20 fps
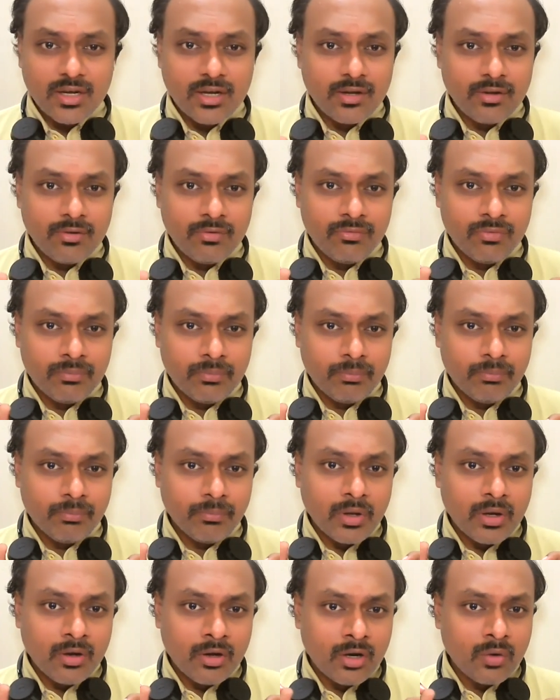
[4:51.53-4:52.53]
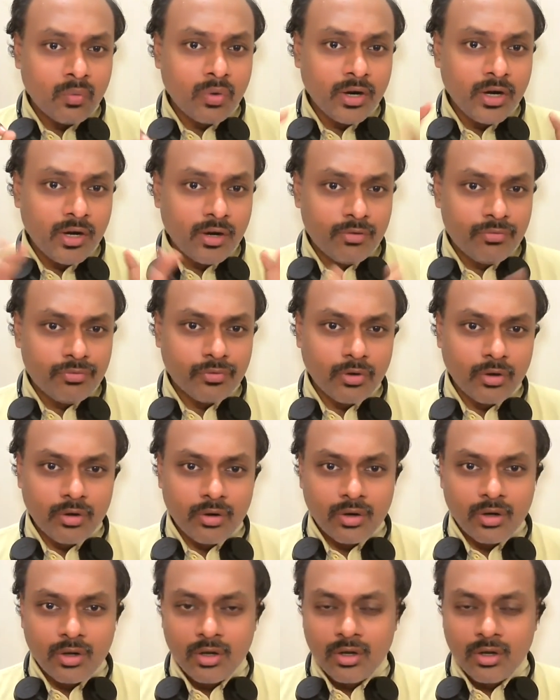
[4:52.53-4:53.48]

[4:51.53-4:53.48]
have avoided for